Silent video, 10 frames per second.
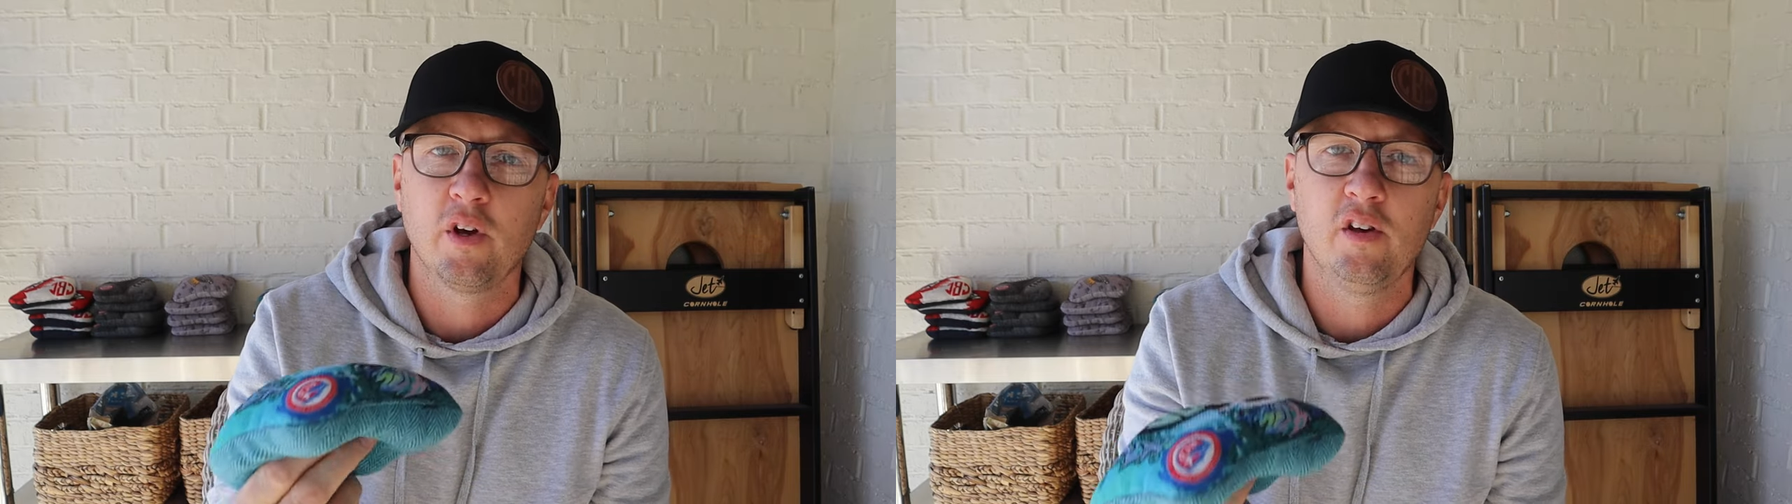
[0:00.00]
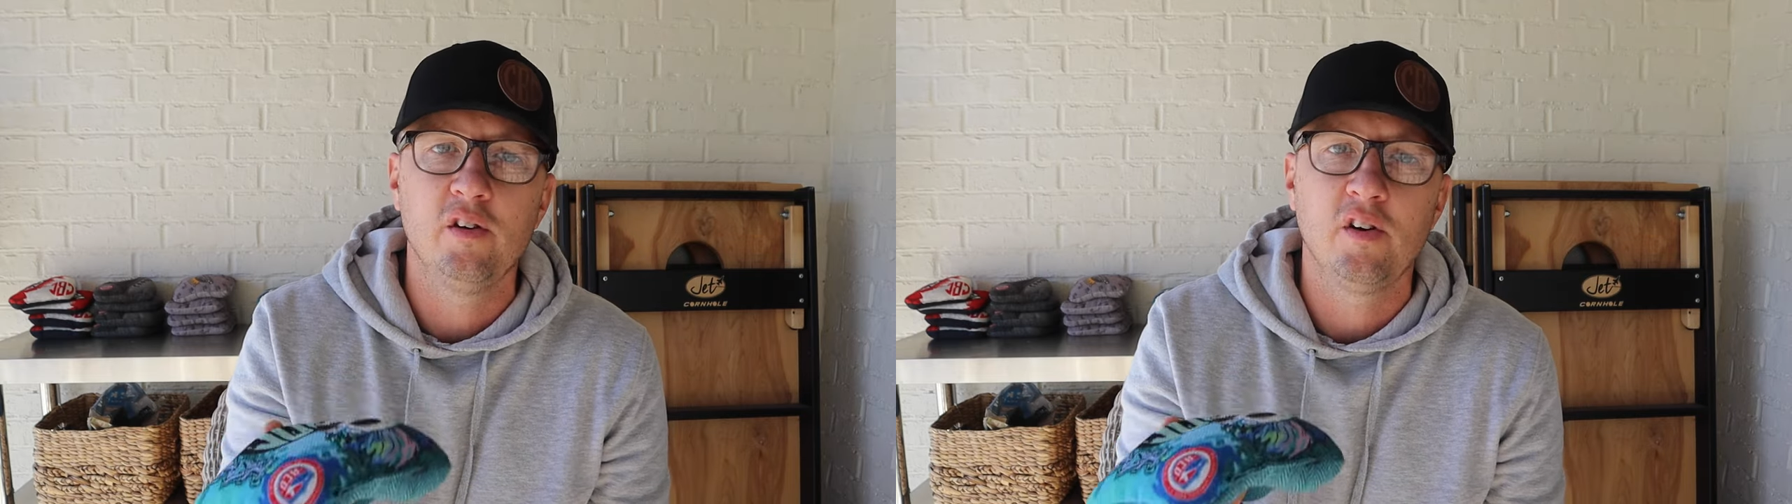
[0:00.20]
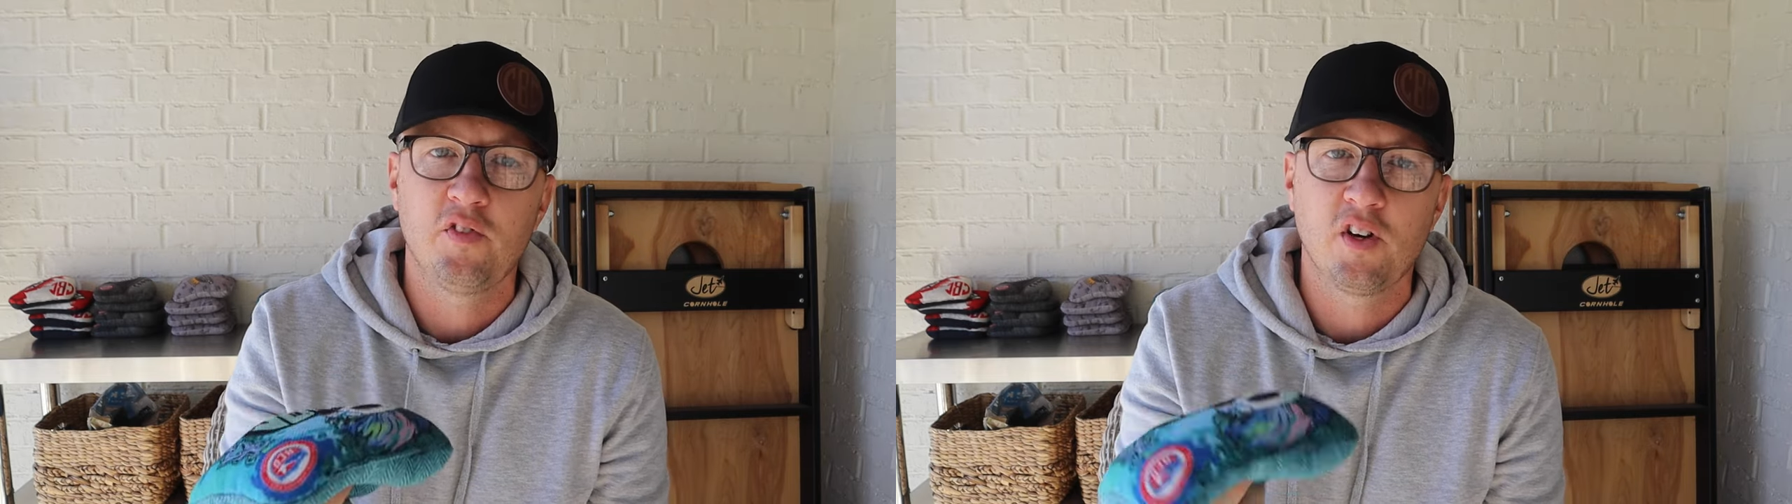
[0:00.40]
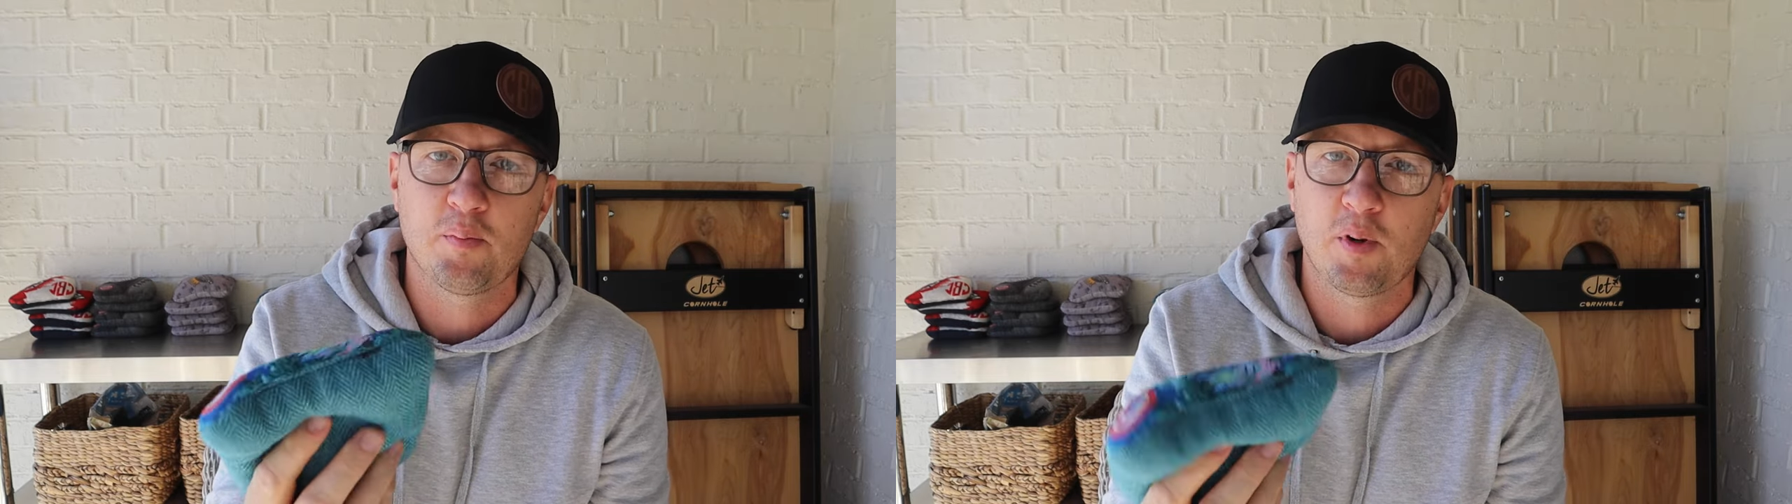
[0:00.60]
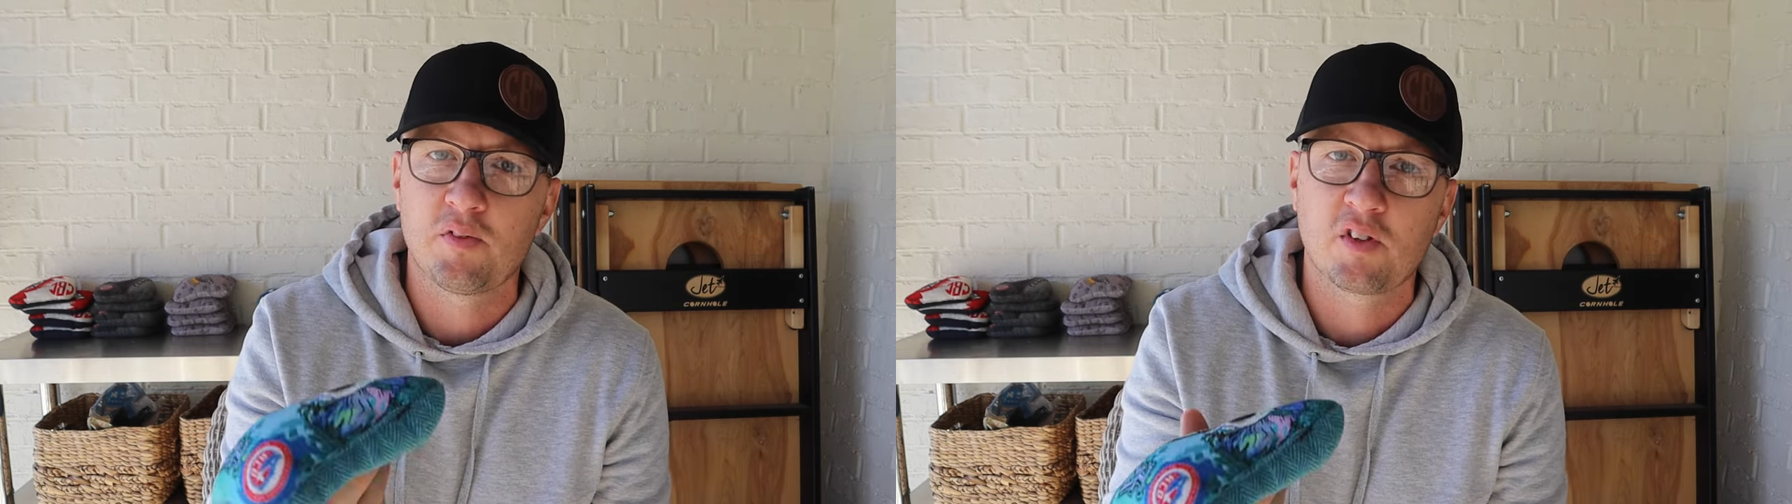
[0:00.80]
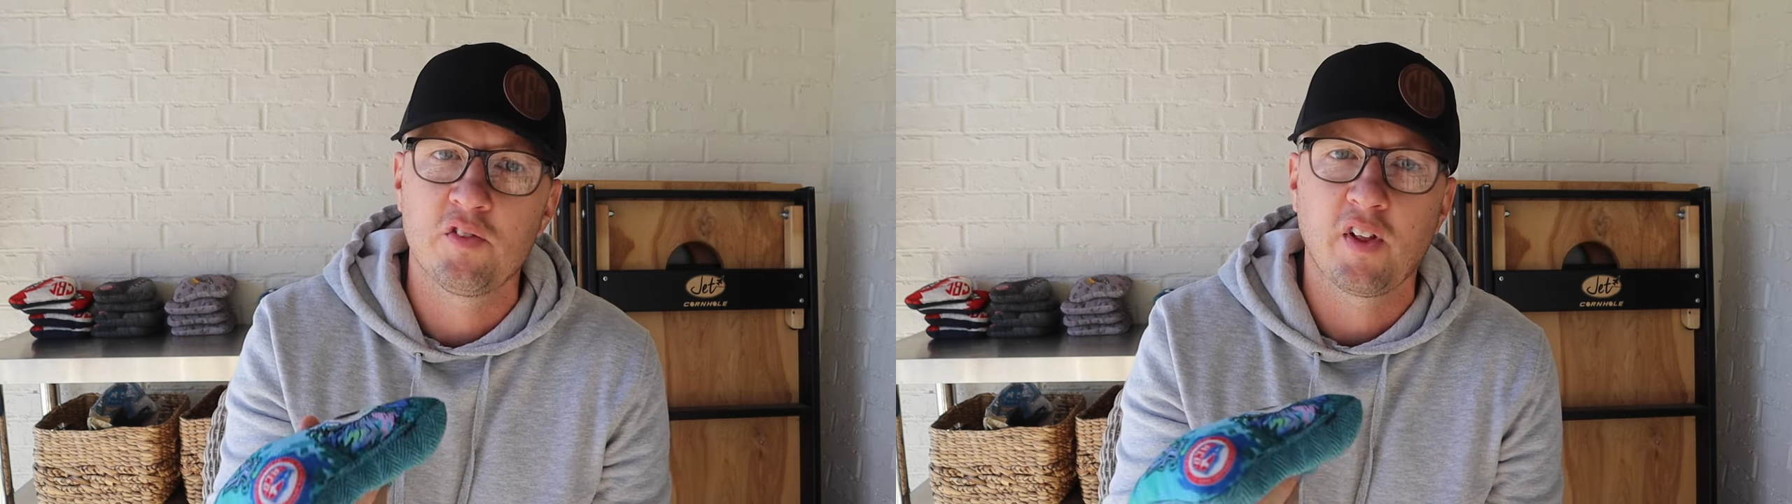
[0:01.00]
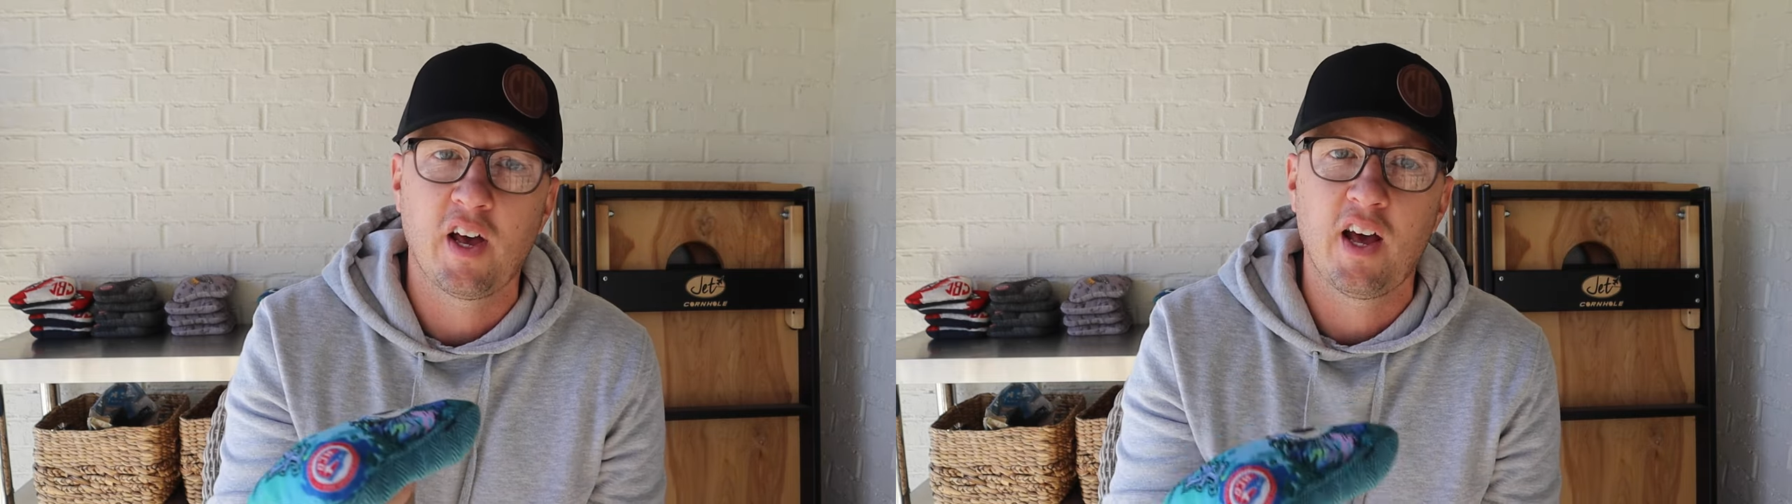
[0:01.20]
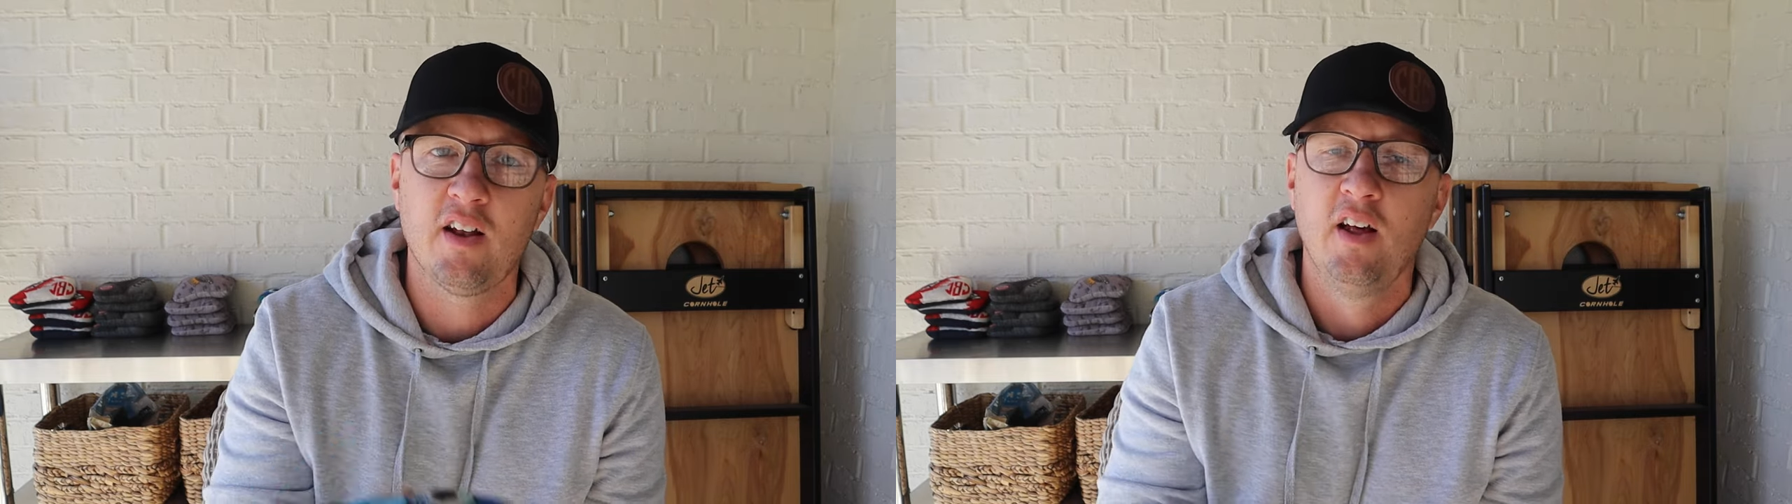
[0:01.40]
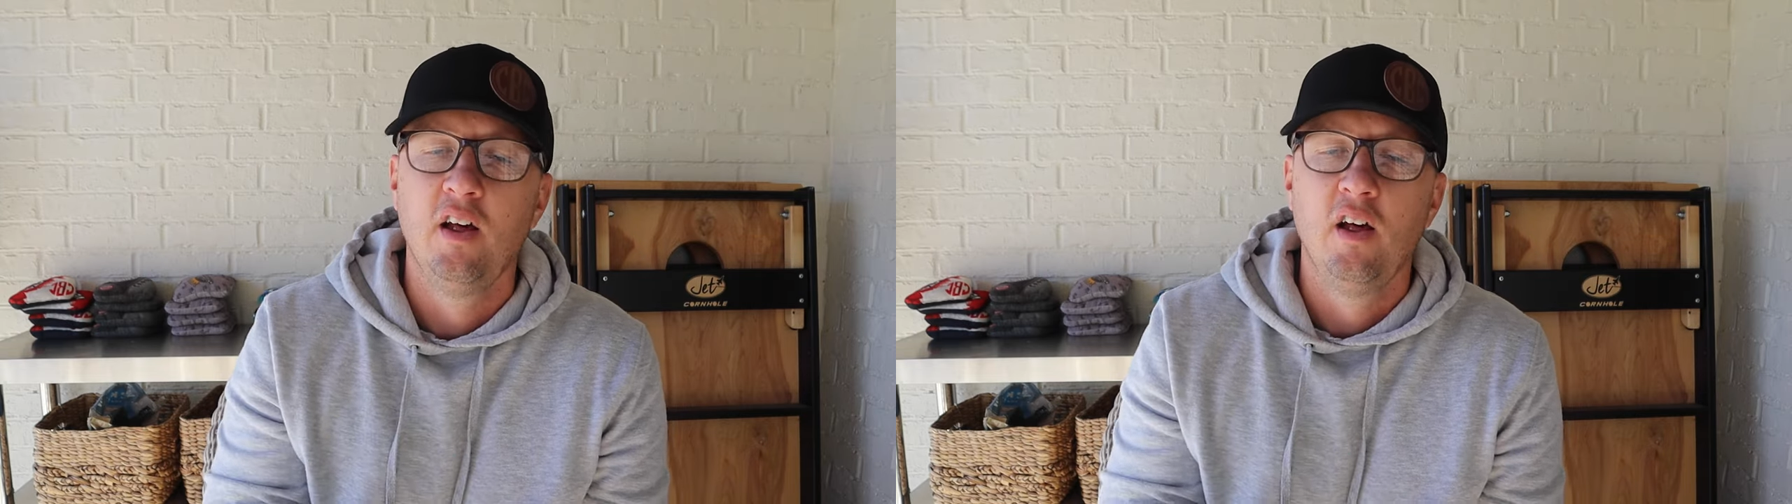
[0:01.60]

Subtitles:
you if you're not perfectly flat.